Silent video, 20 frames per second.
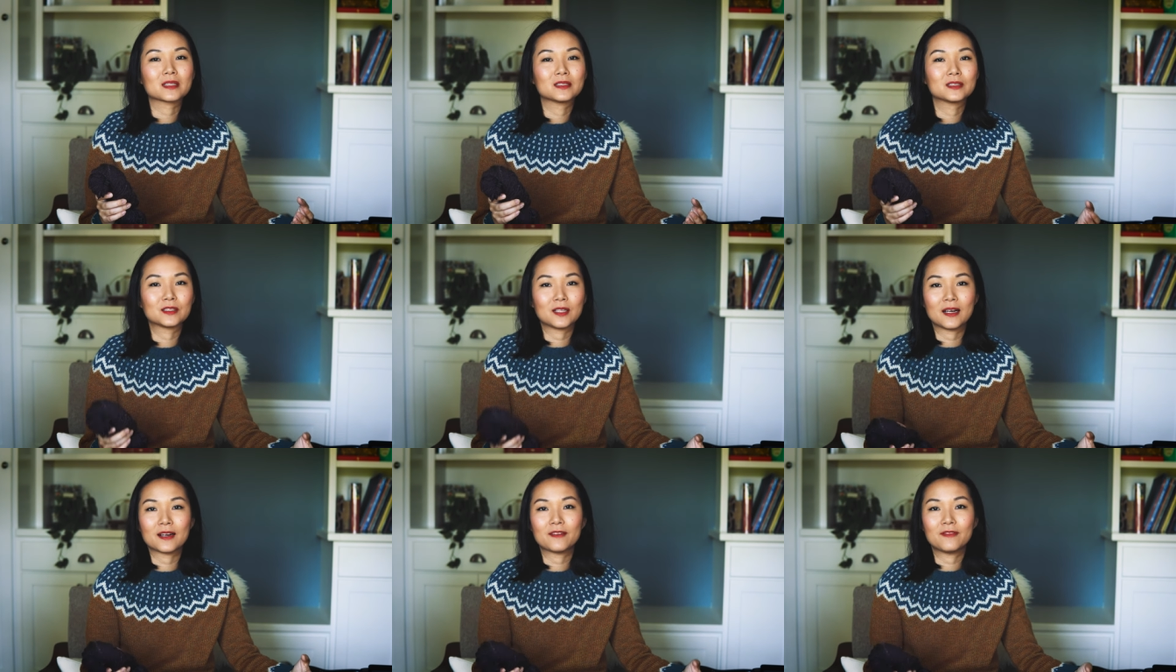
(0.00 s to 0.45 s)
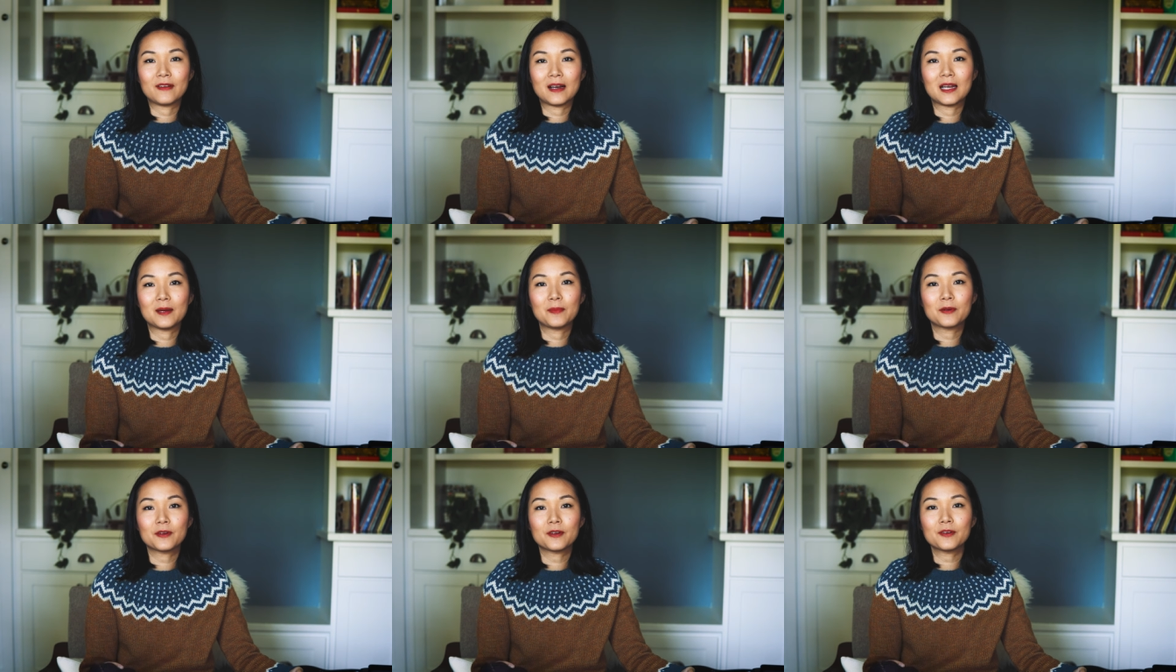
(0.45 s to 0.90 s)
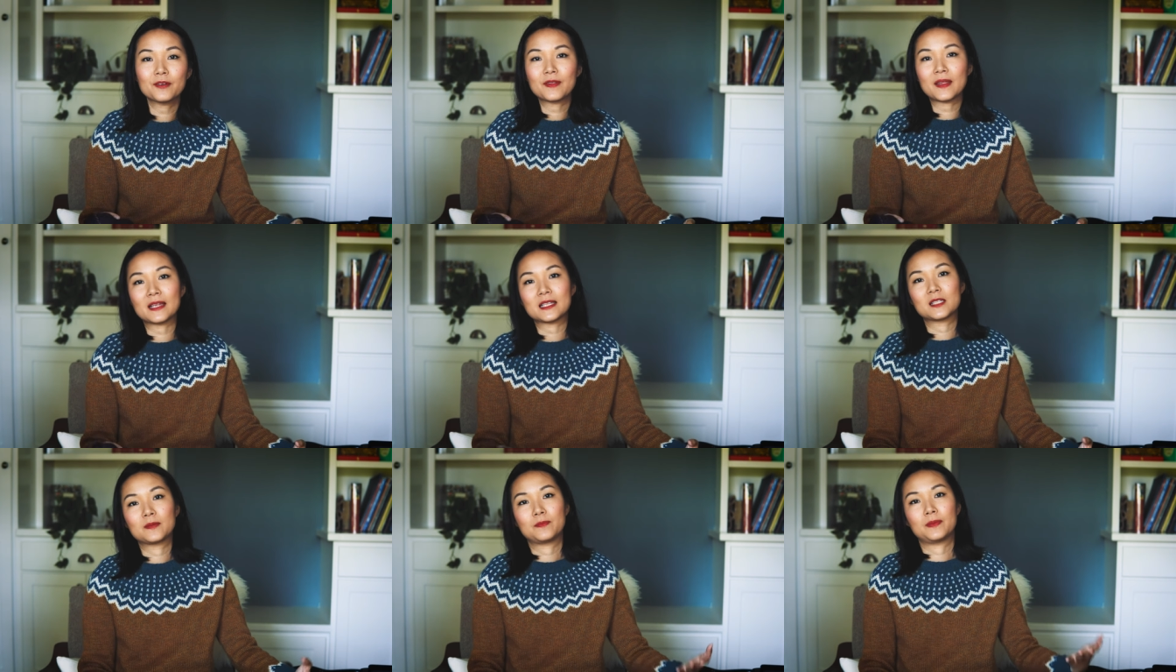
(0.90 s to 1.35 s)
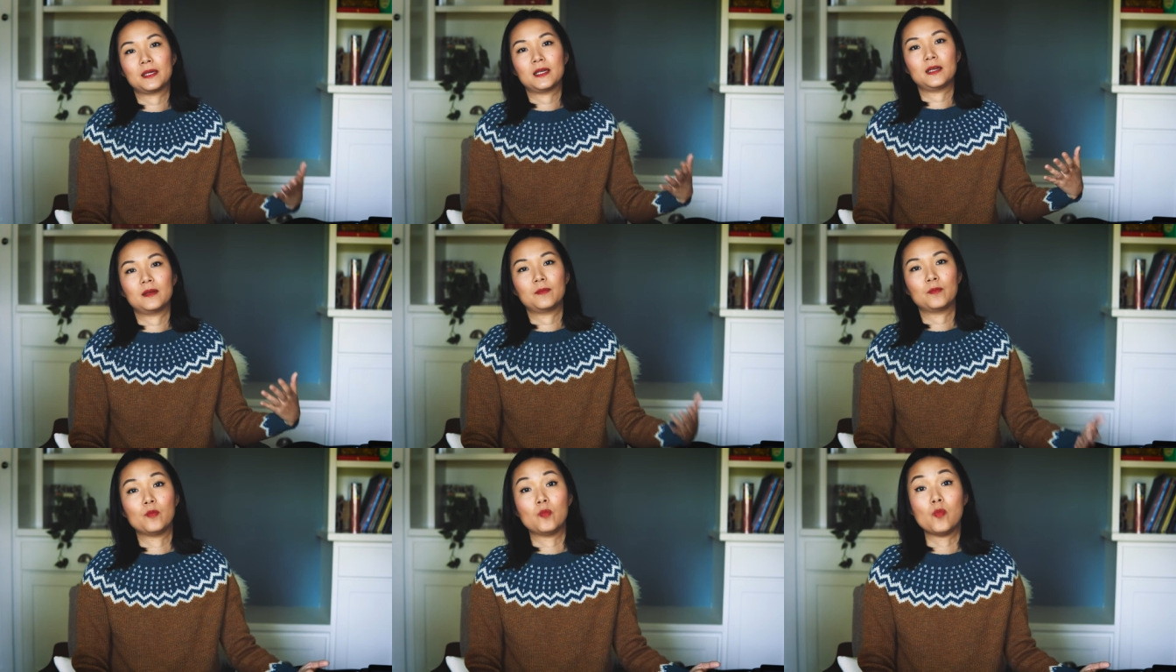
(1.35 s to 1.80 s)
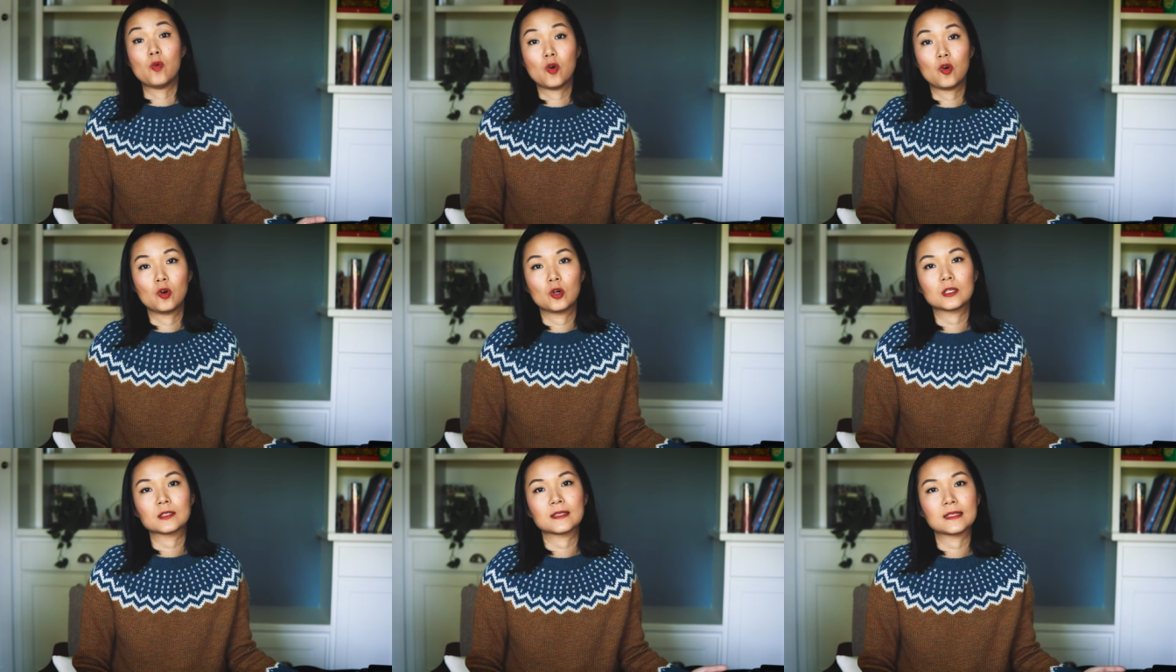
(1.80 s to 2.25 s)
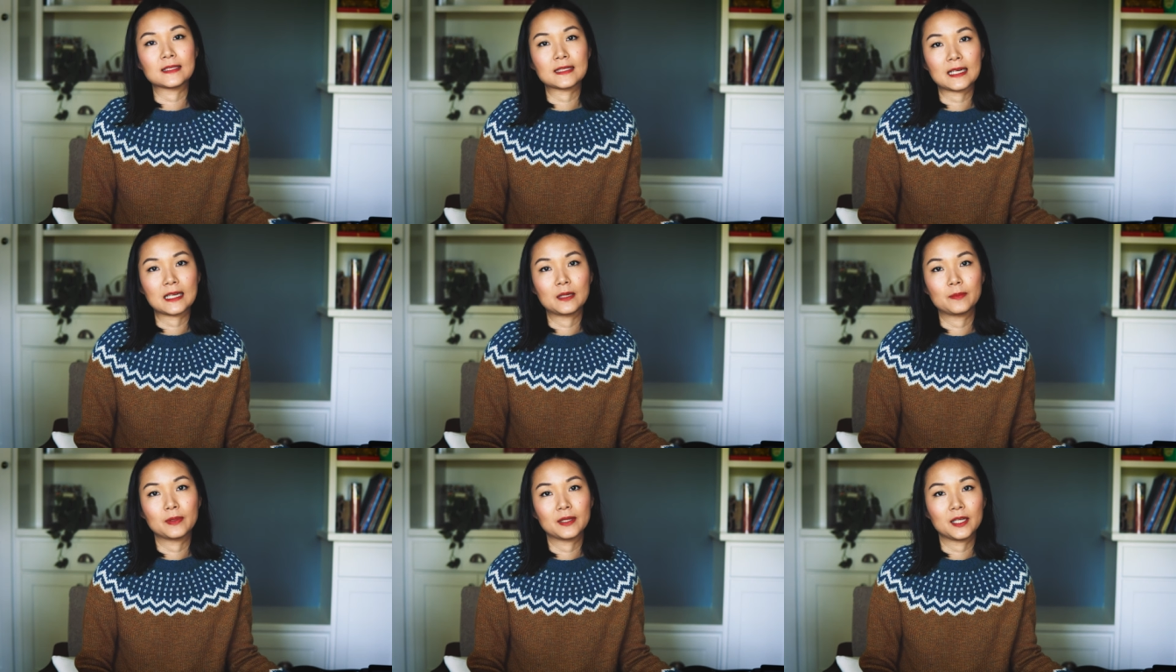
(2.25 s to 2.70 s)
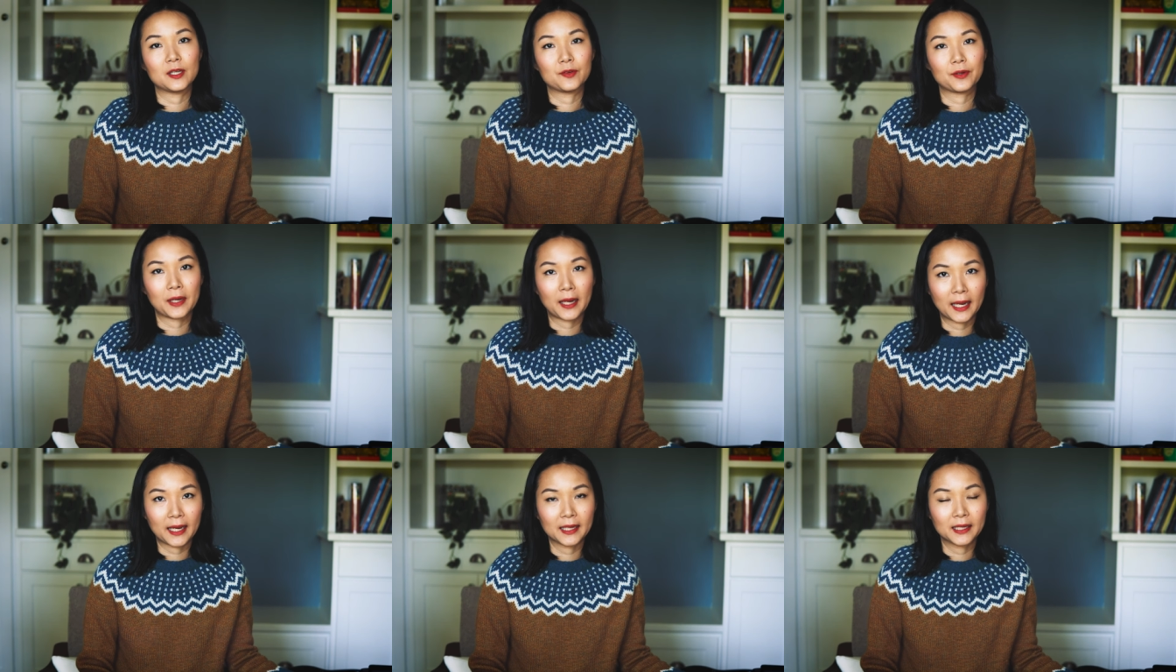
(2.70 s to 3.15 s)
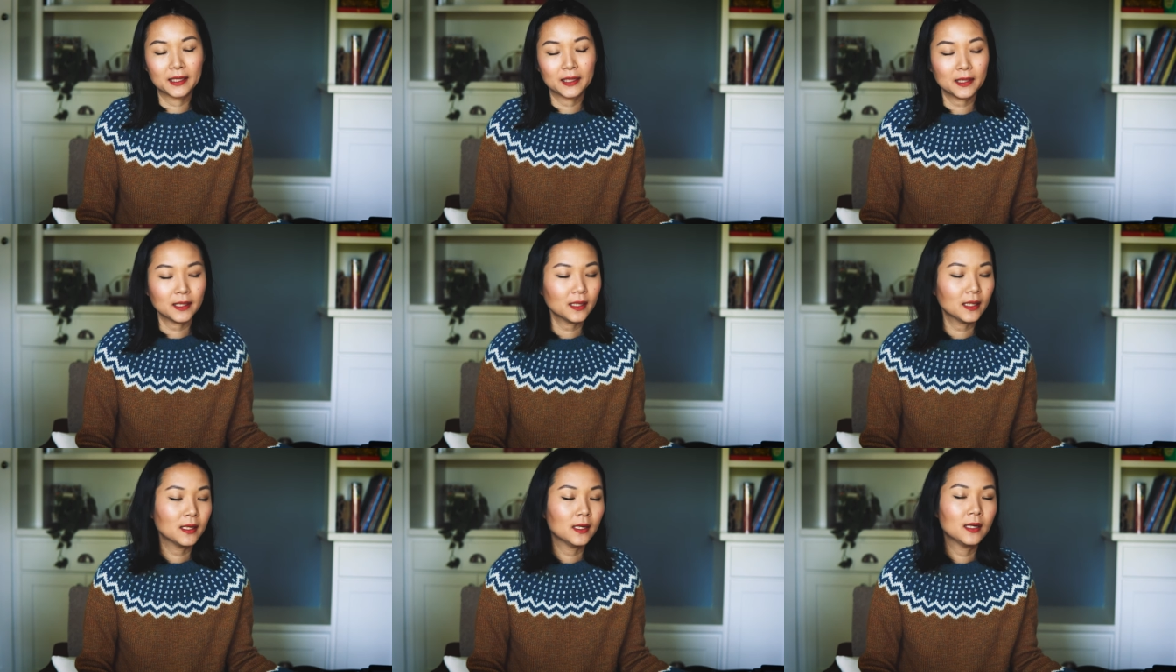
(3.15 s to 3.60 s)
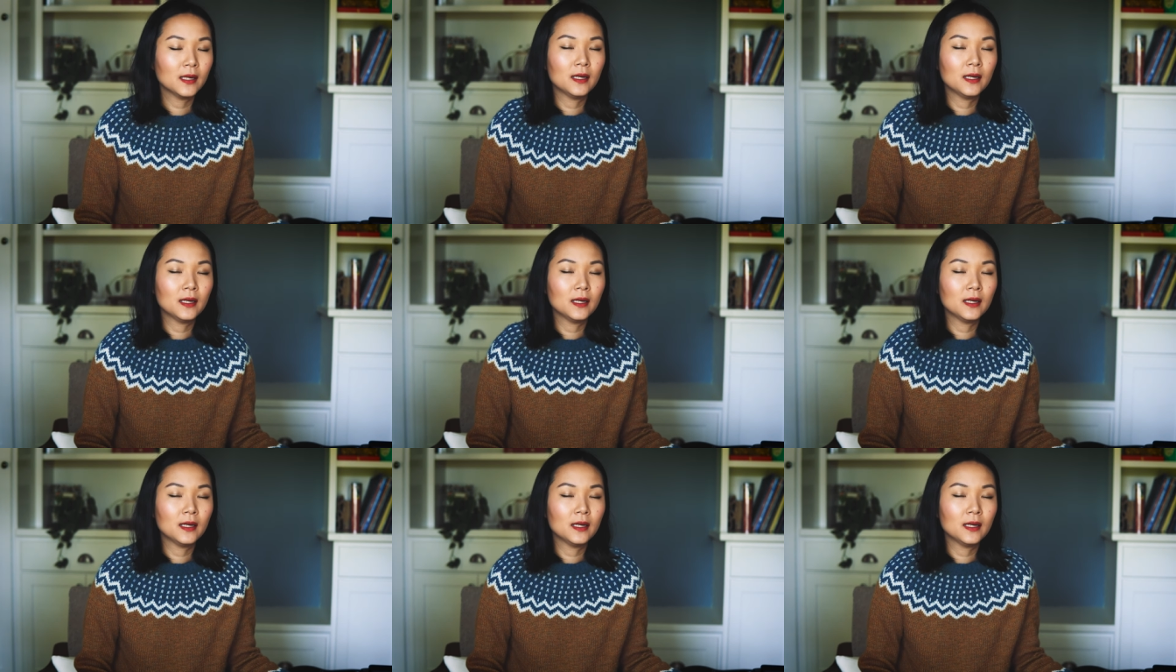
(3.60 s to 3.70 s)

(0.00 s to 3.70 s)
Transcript: sock fiber that's been more sustainably created.